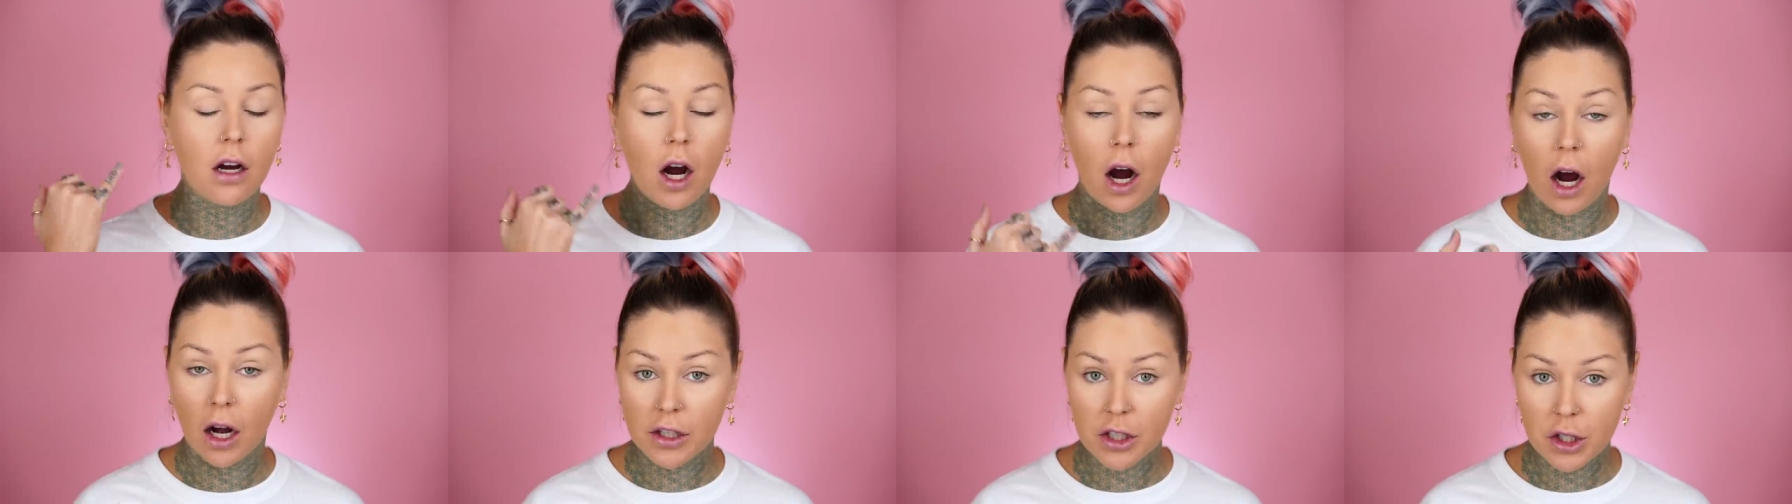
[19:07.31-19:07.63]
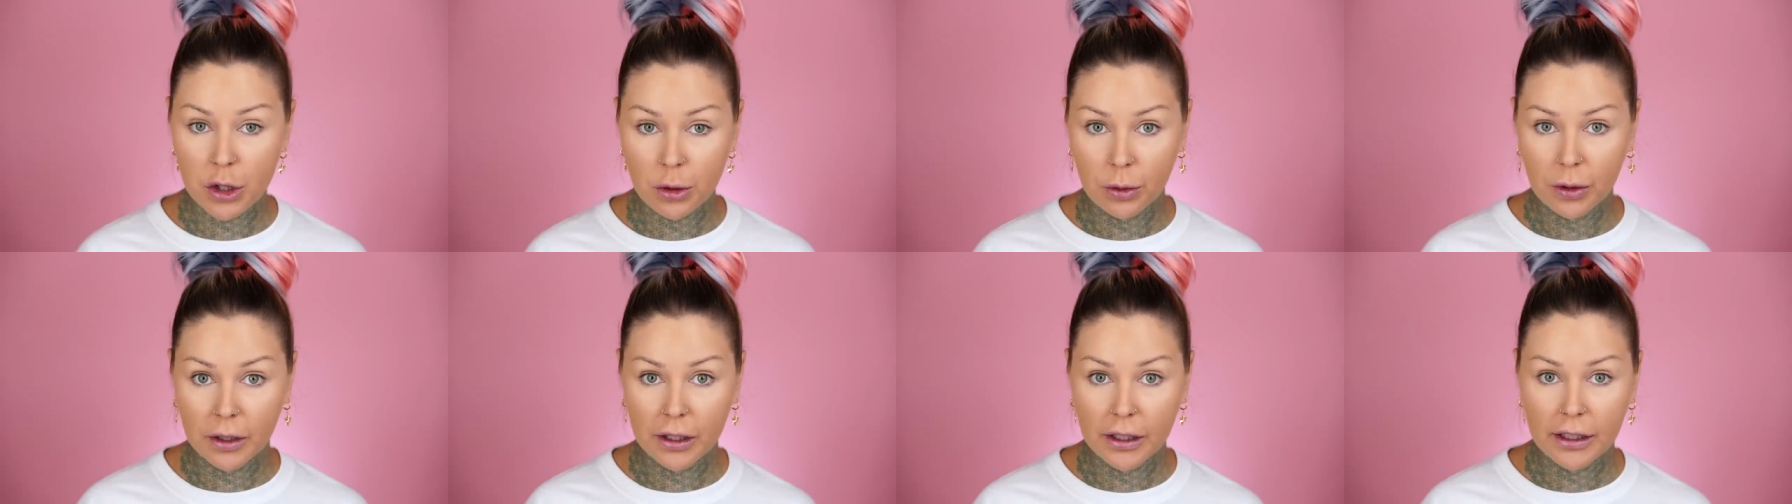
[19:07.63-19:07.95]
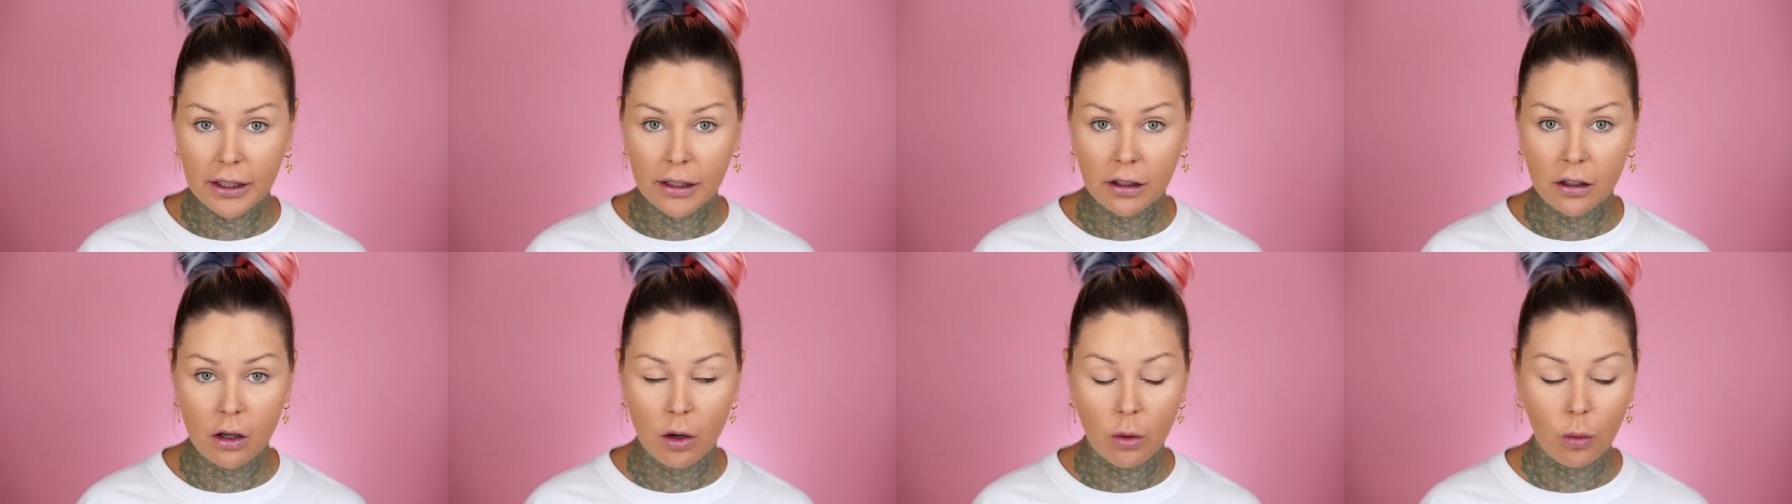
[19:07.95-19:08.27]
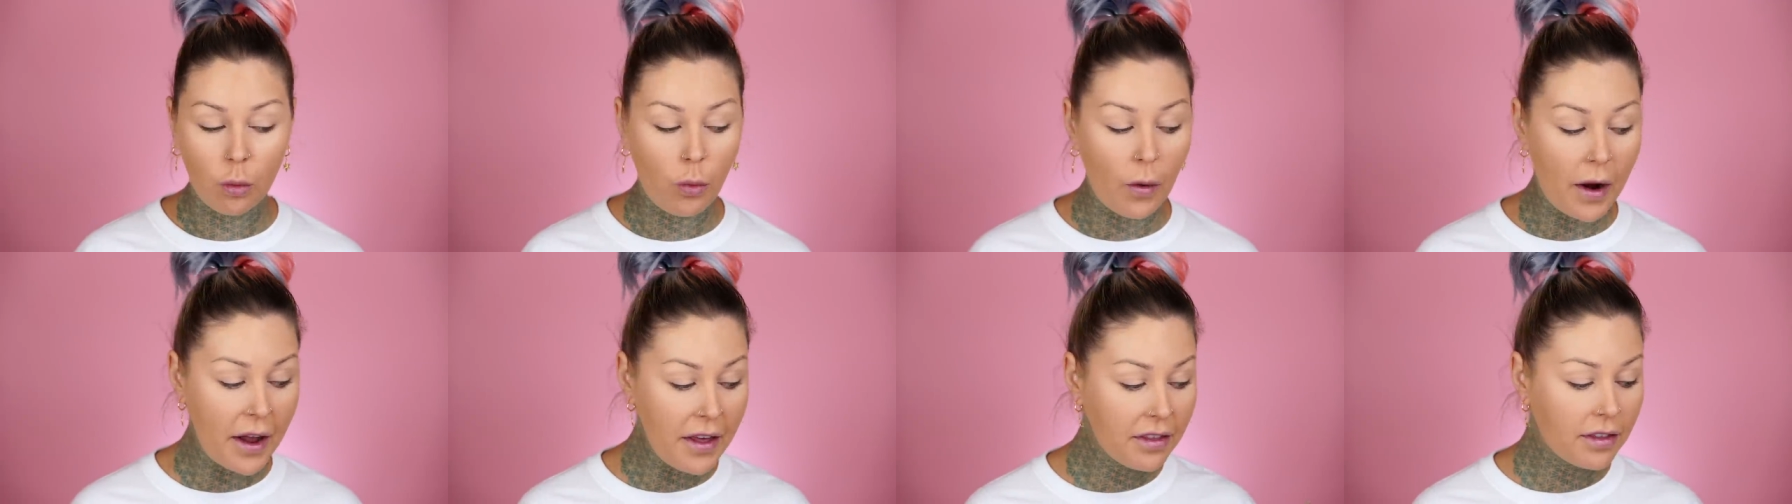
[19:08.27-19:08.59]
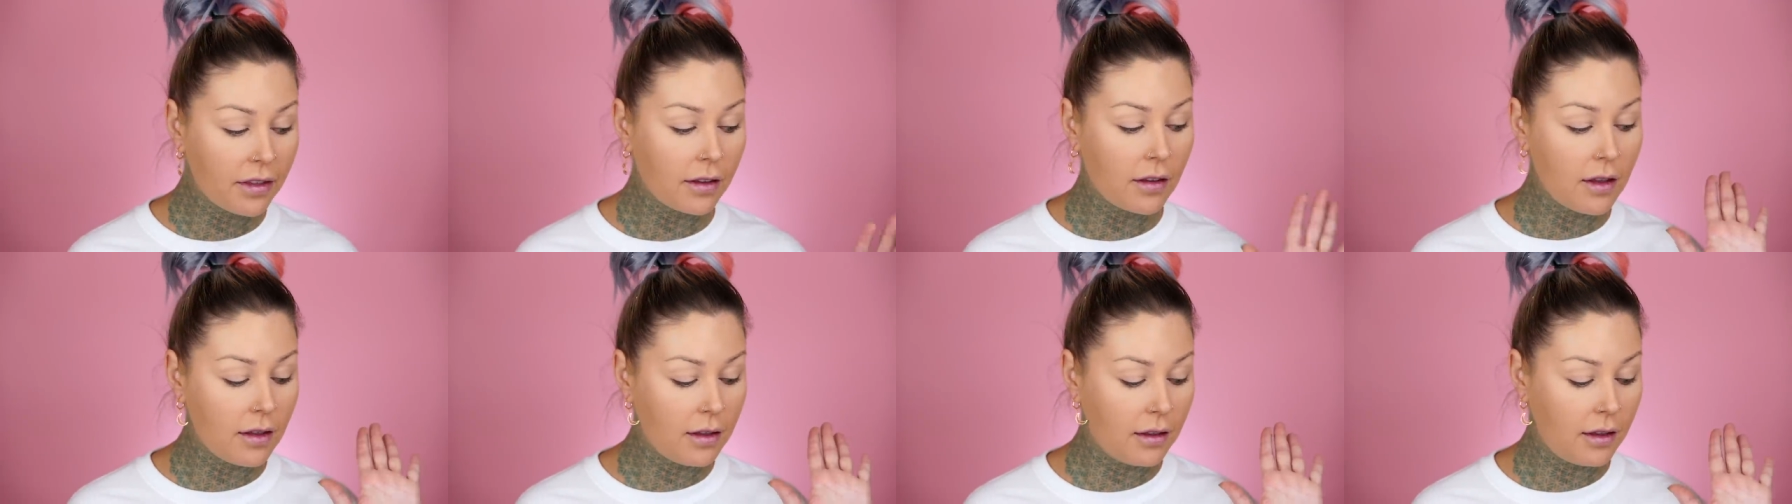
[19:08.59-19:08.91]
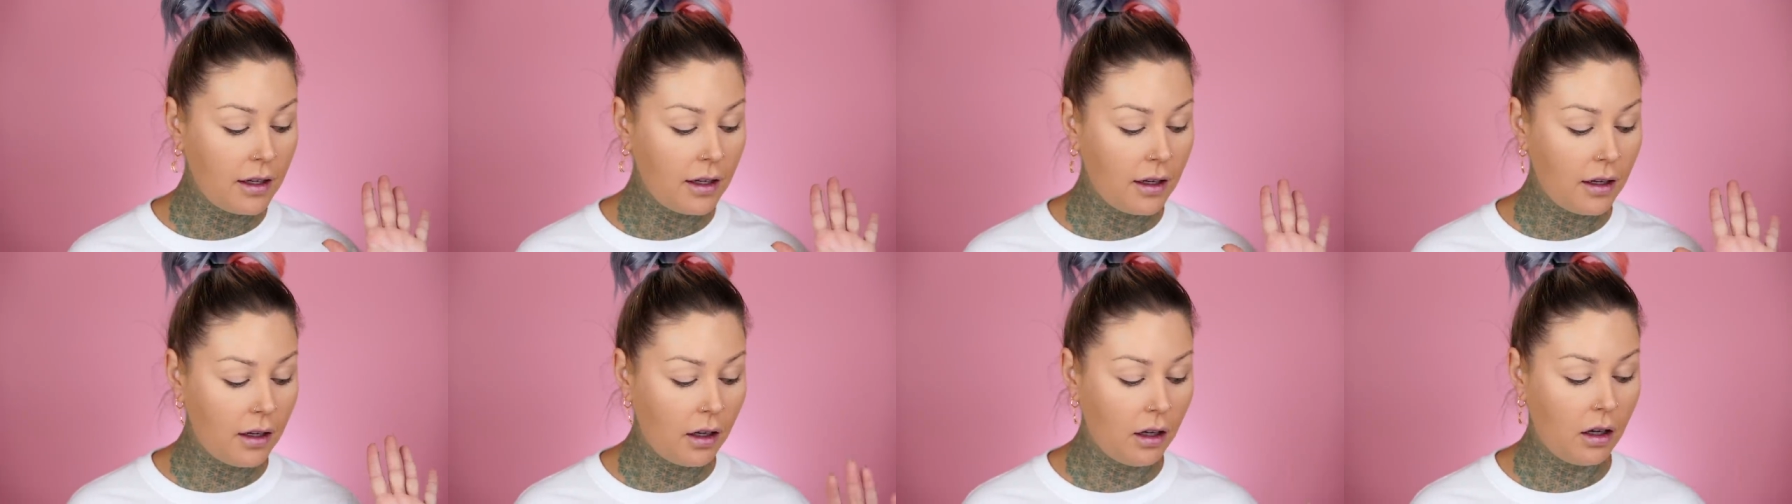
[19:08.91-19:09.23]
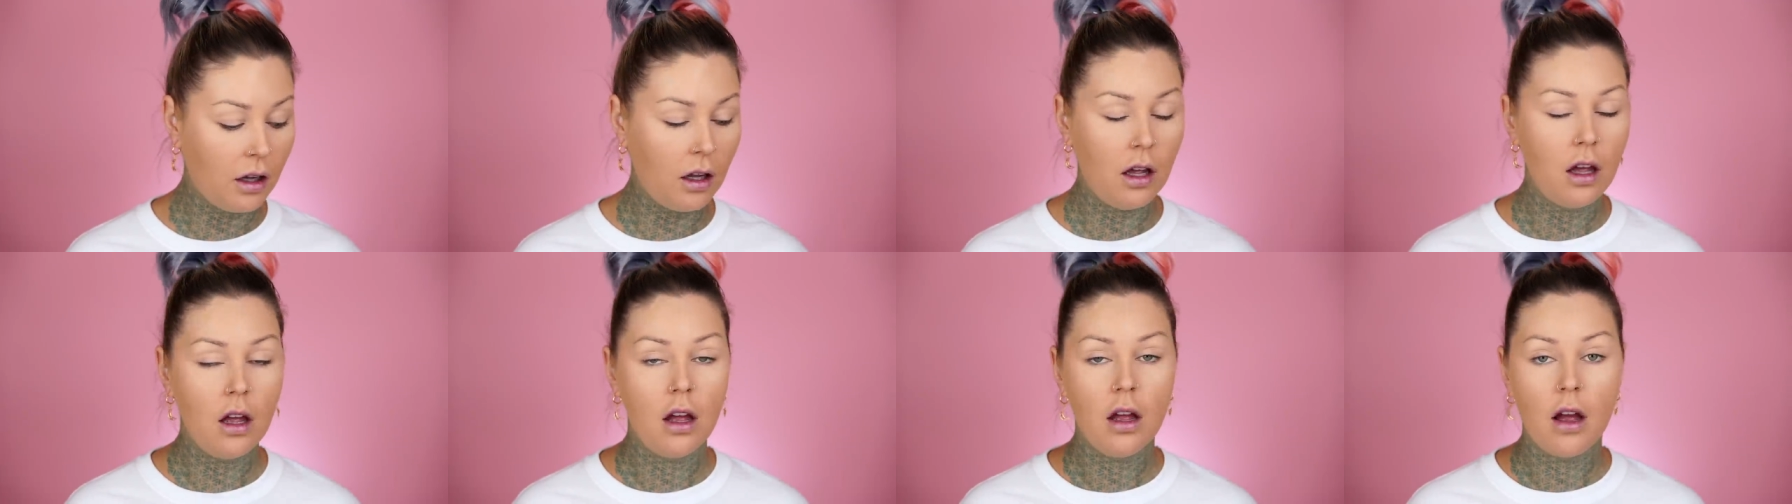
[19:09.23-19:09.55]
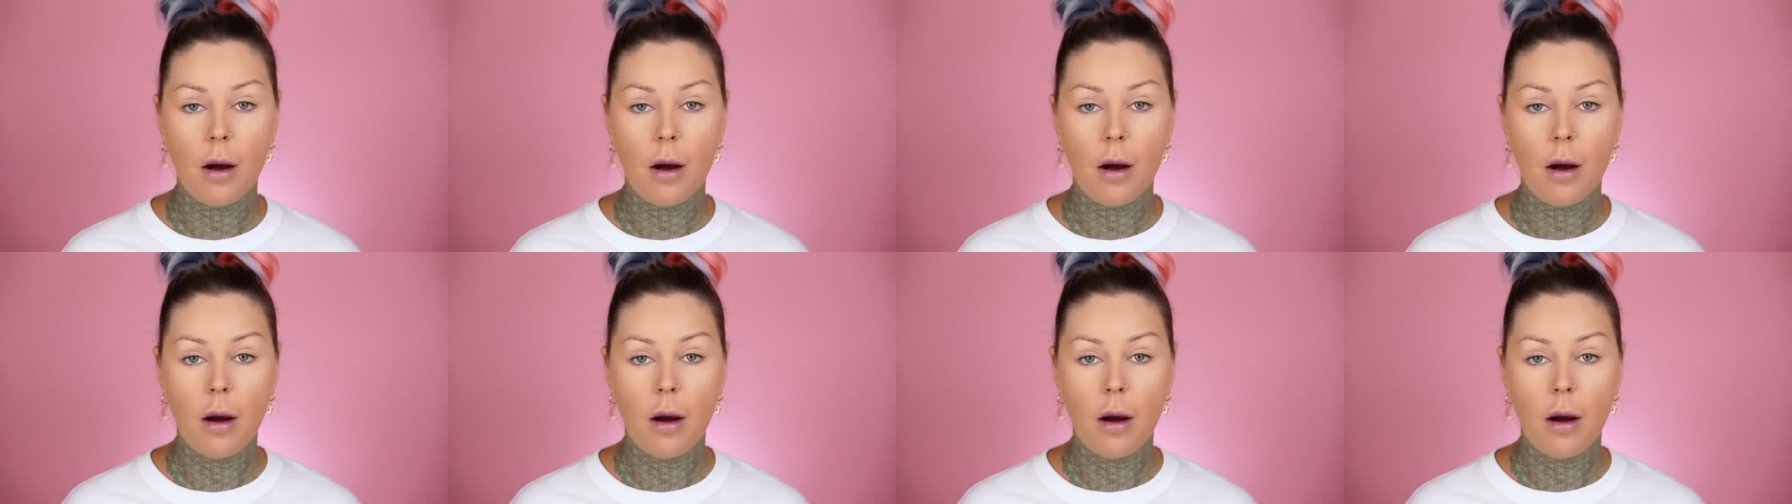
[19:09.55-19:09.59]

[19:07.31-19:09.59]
contouring with the